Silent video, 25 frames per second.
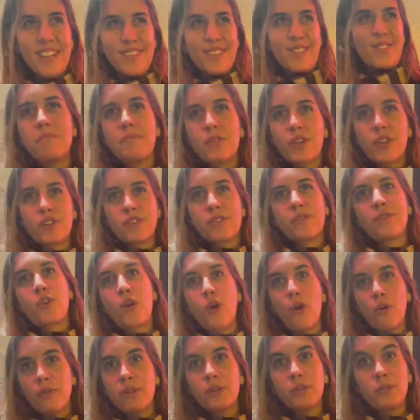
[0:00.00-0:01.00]
Because of
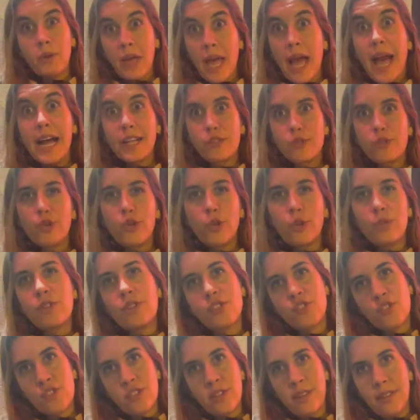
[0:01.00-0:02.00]
COVID, we had to go
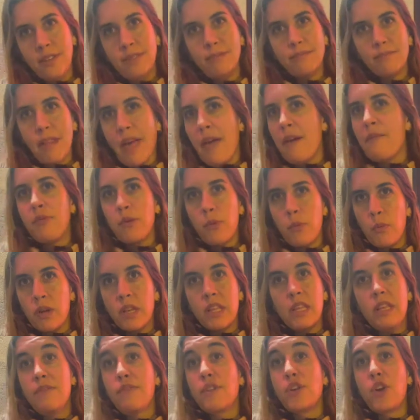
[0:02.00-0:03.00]
digital. Everyone,
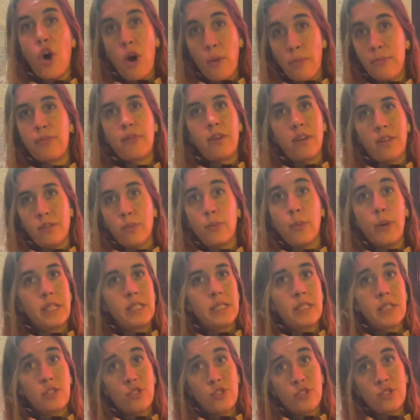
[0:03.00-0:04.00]
even opera,
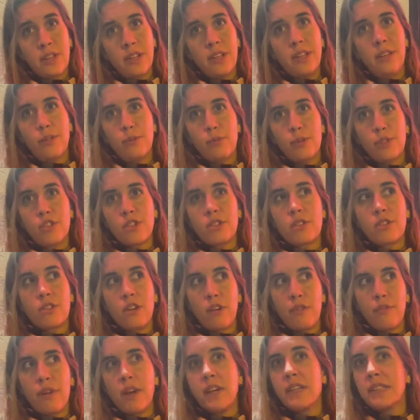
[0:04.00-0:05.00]
went digital, which is
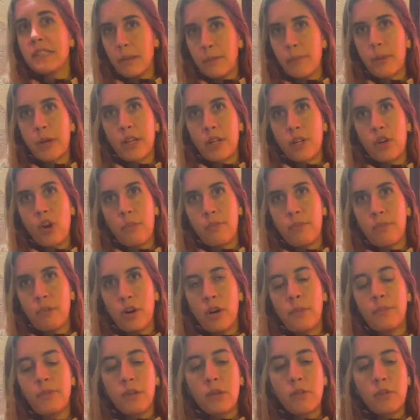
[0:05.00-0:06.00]
not very typical opera.
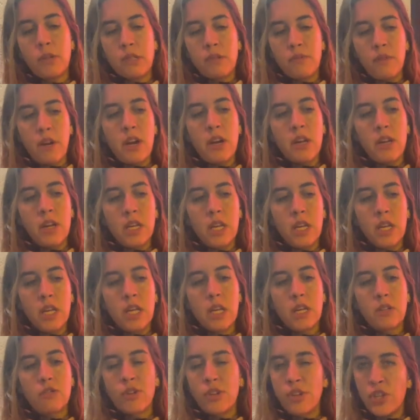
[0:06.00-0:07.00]
Opera was very
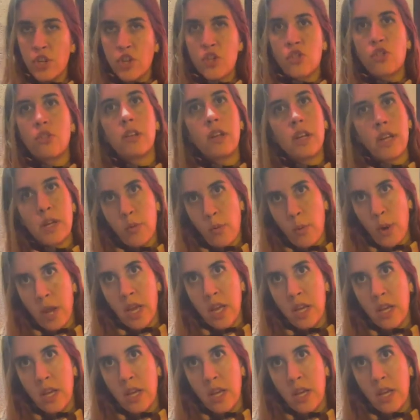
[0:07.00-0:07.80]
traditional in a way.